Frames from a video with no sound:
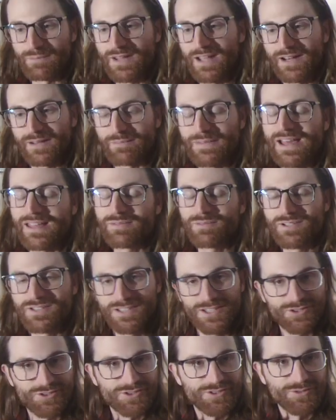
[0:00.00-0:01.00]
not a
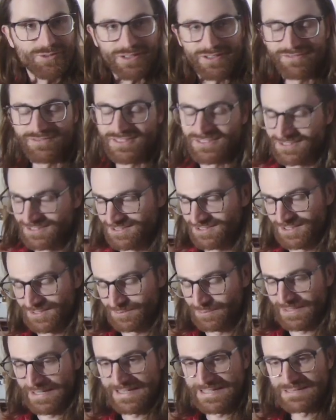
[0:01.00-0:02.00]
mathematician or a
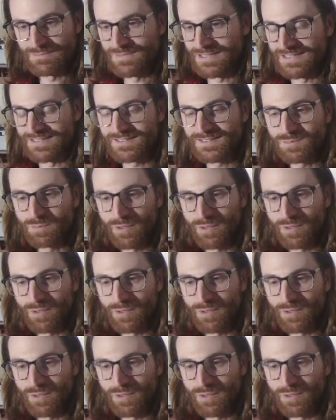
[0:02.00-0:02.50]
physicist by any means,